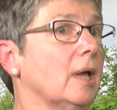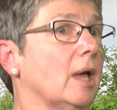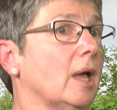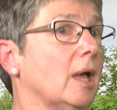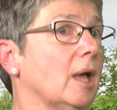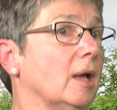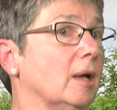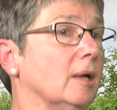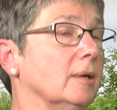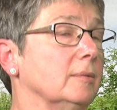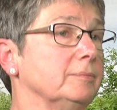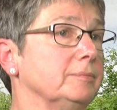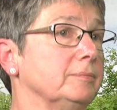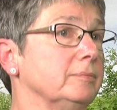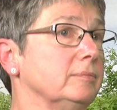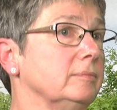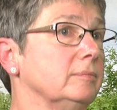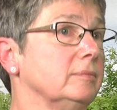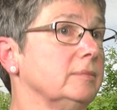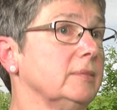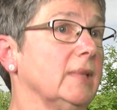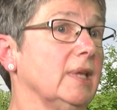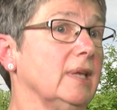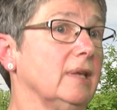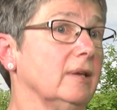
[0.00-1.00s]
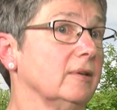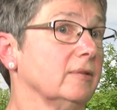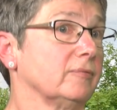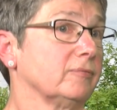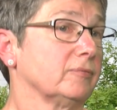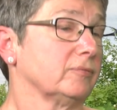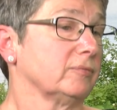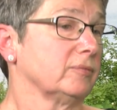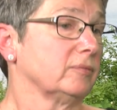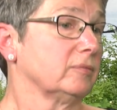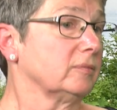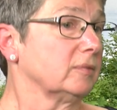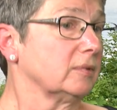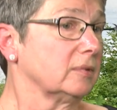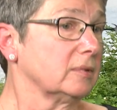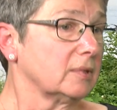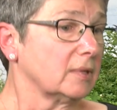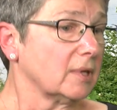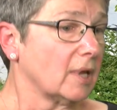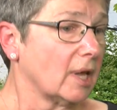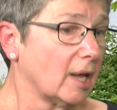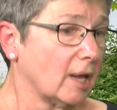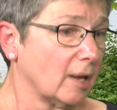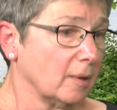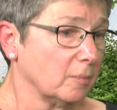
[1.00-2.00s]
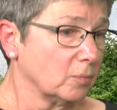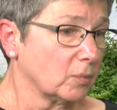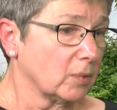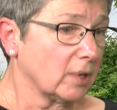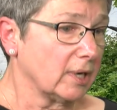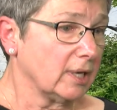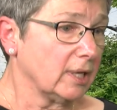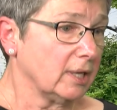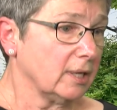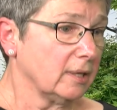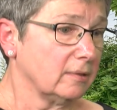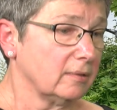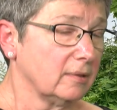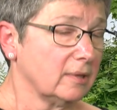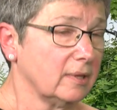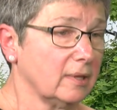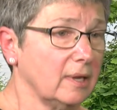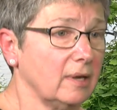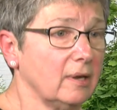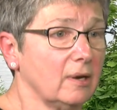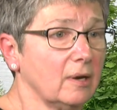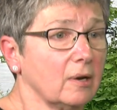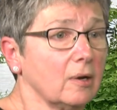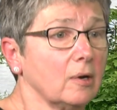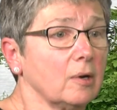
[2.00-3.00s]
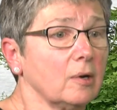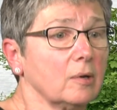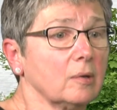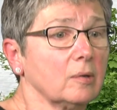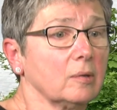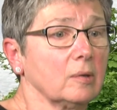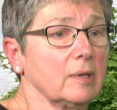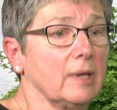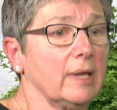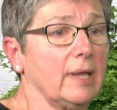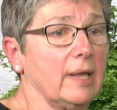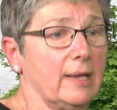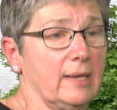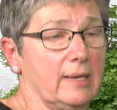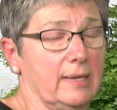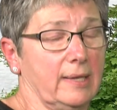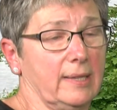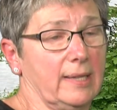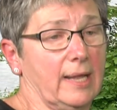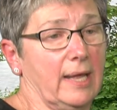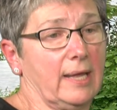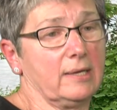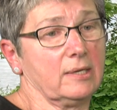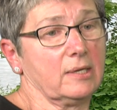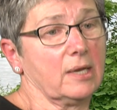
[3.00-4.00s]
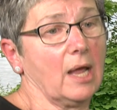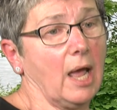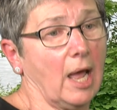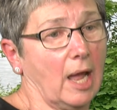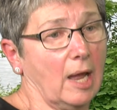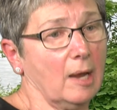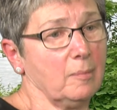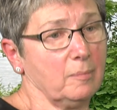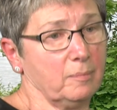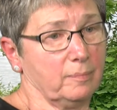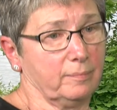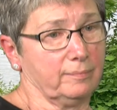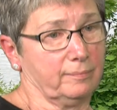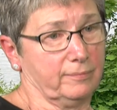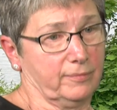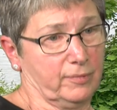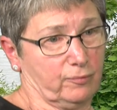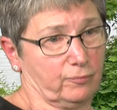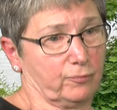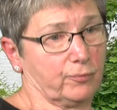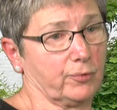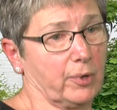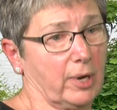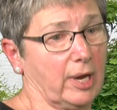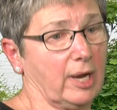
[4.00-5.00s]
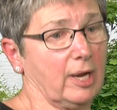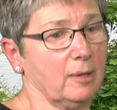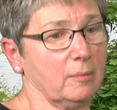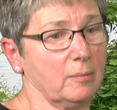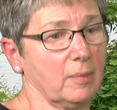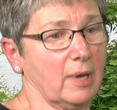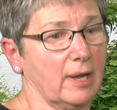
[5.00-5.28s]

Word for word: Um, if I'm writing there in that time frame,